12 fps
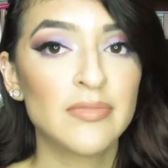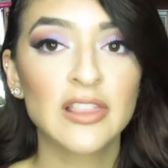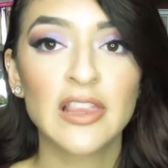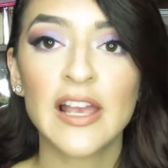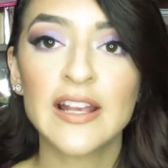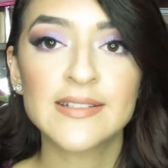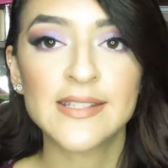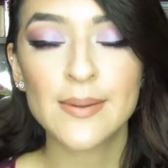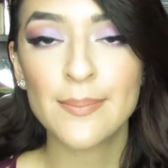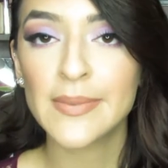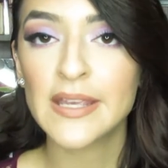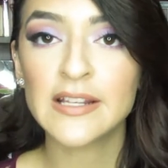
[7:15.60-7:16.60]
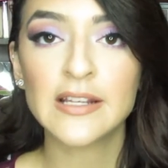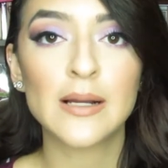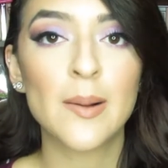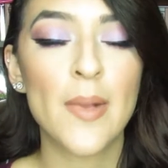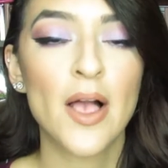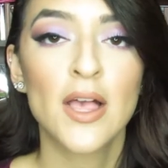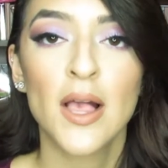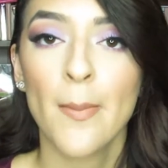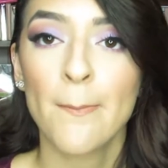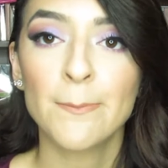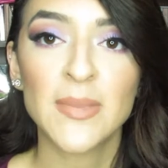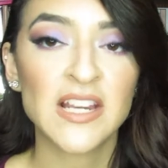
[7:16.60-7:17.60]
light, medium,
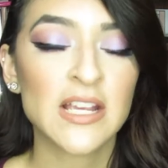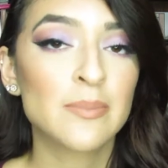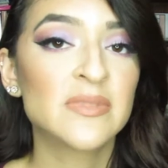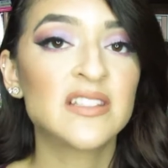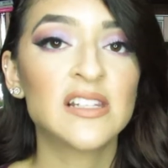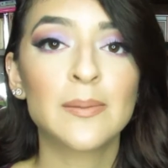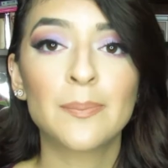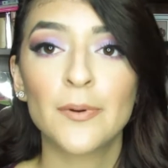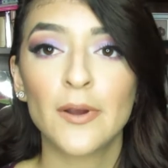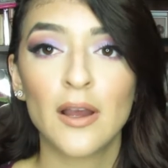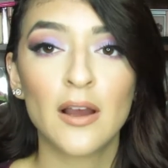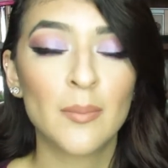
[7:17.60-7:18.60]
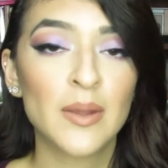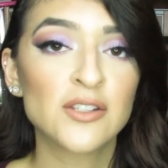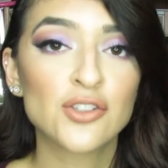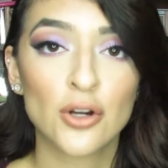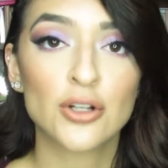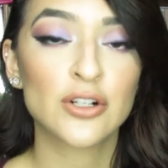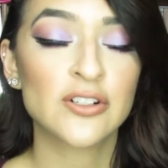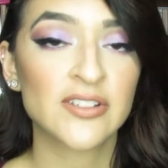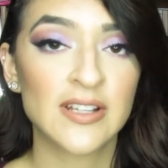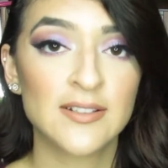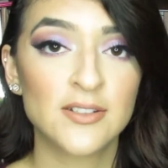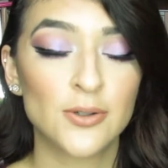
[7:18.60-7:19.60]
medium deep, um, and darker
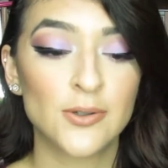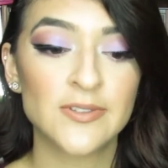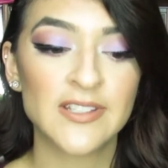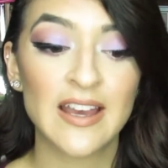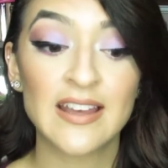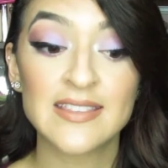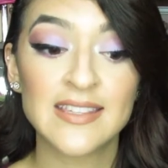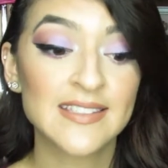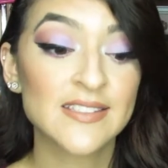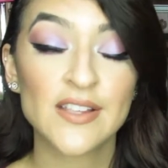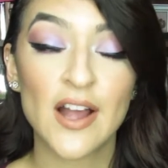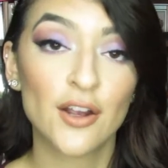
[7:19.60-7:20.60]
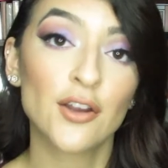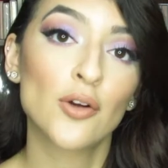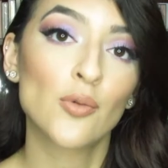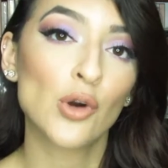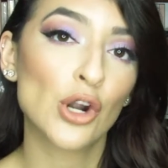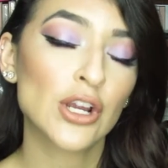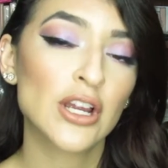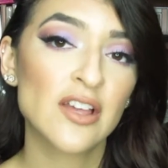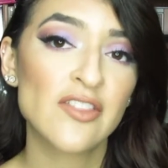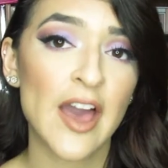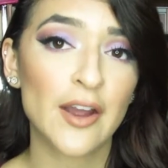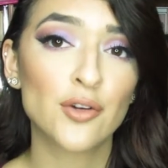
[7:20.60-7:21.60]
skin tones, I, this is not gonna work
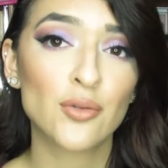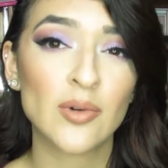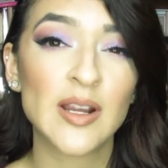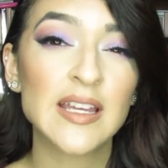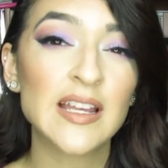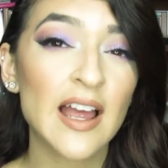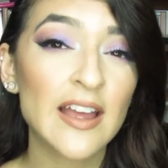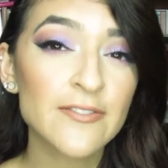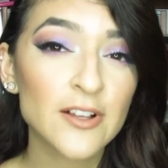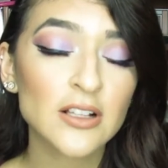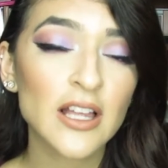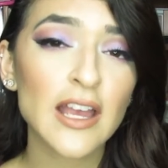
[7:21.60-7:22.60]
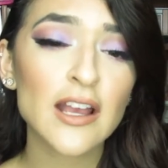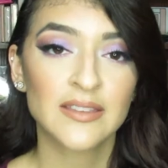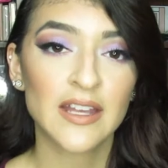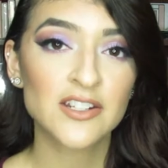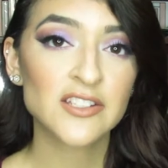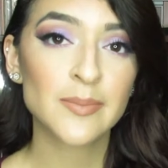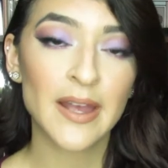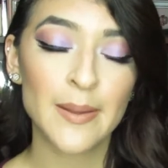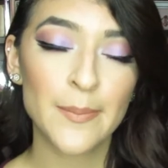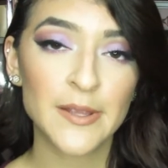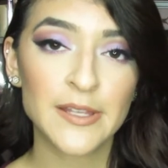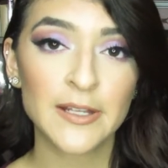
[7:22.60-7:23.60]
that great, I feel like. That is just my
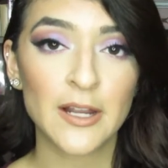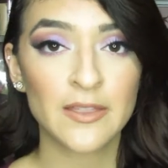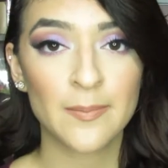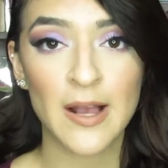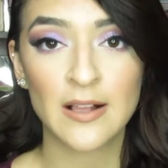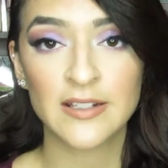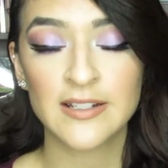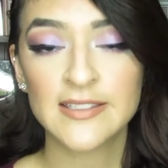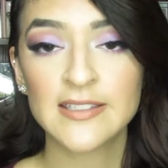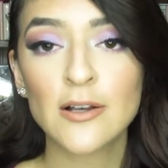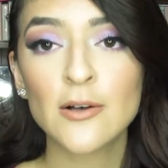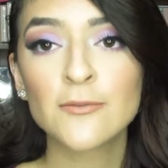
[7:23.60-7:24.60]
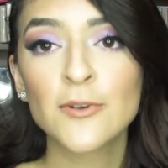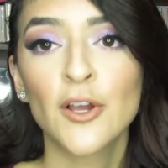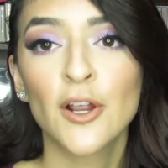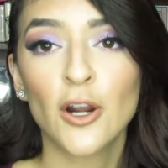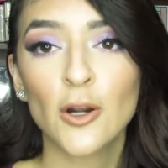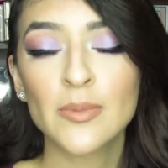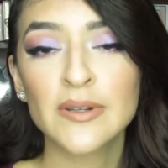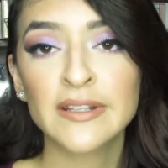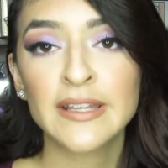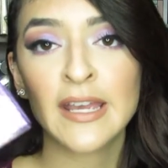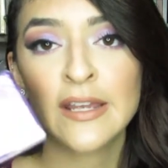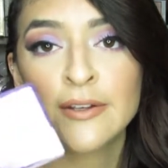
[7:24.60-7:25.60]
opinion on the palette itself. Urban
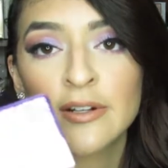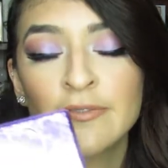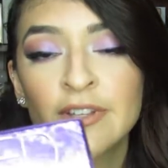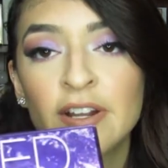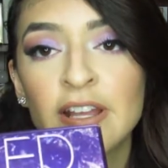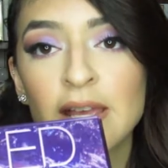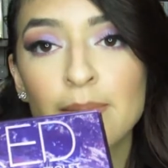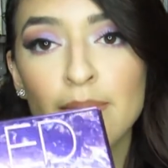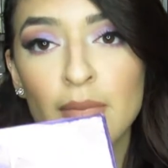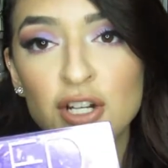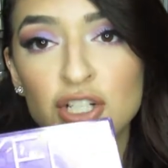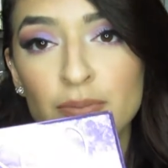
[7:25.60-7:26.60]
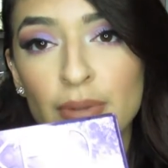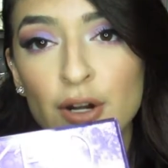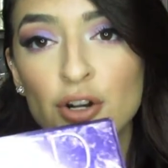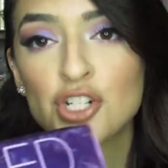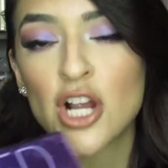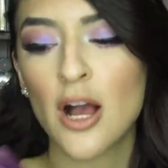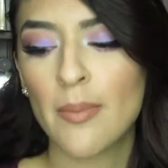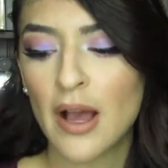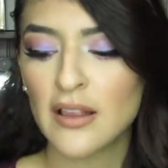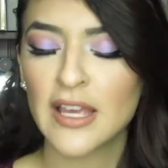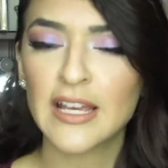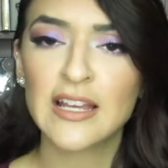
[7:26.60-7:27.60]
Decay could have done a much better job.
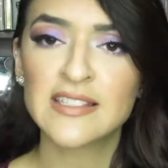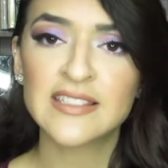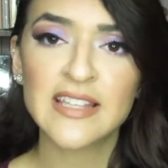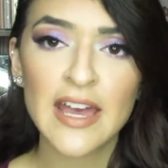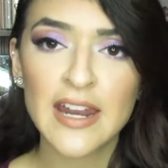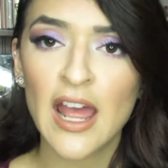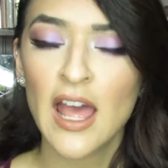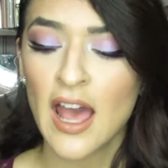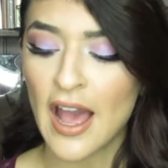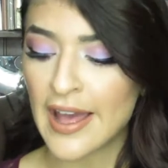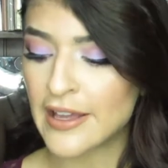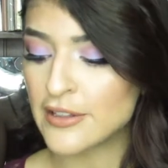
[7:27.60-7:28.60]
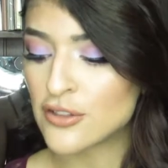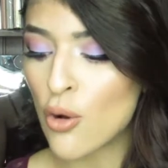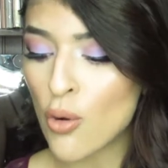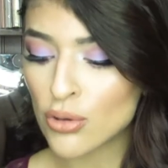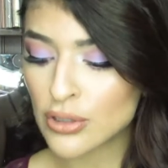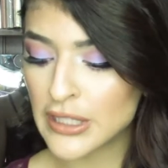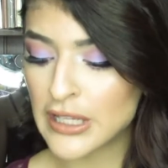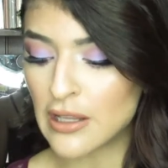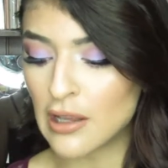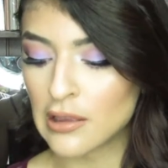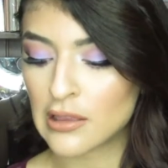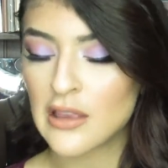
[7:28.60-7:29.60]
Like I said, I totally
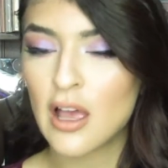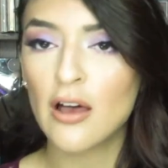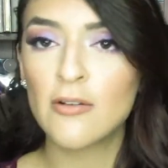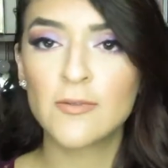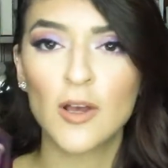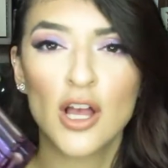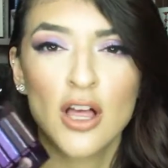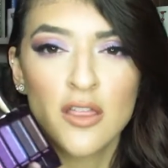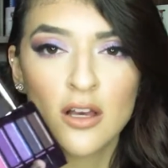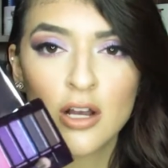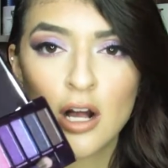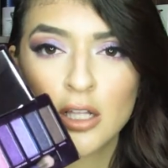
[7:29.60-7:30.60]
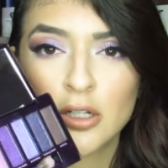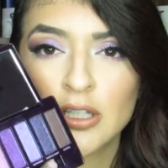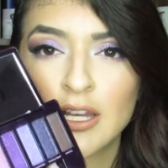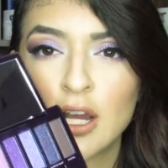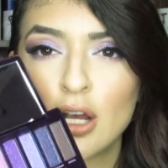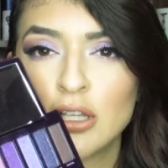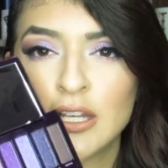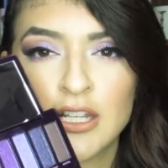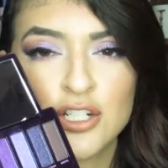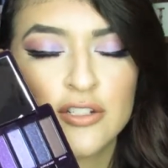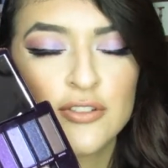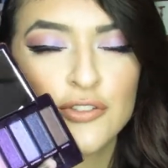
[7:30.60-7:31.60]
love the color layout. Like
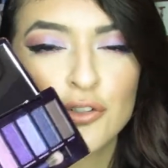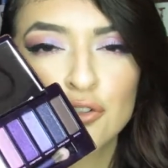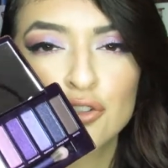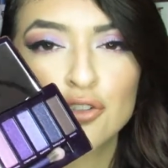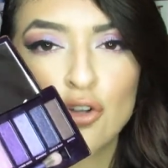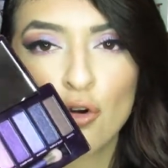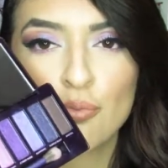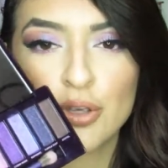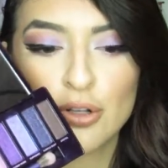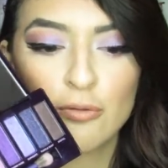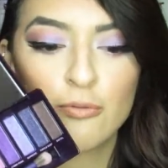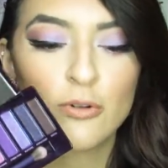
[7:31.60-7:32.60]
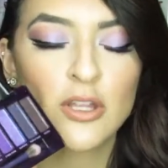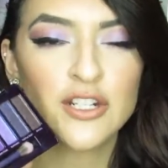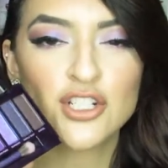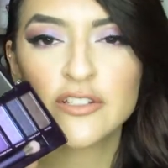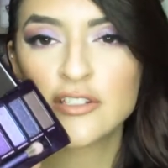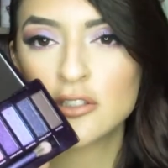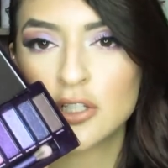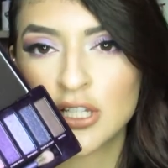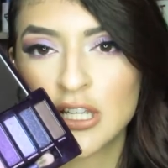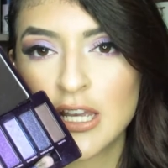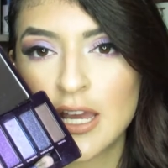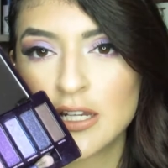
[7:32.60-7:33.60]
it just looks so beautiful. Like just
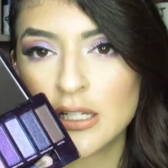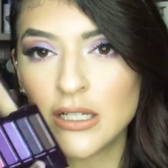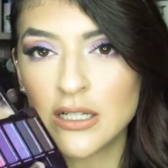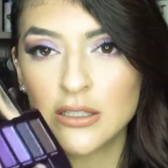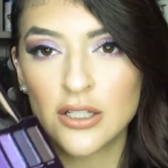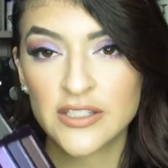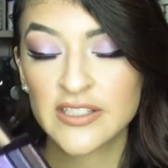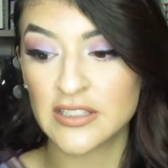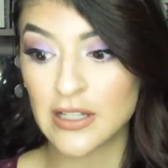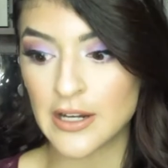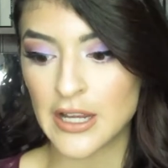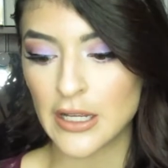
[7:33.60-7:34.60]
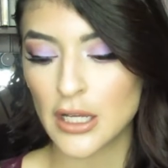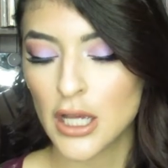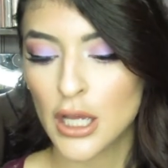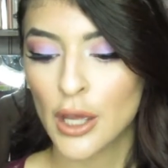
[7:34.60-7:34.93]
looking at it, it looks stunning.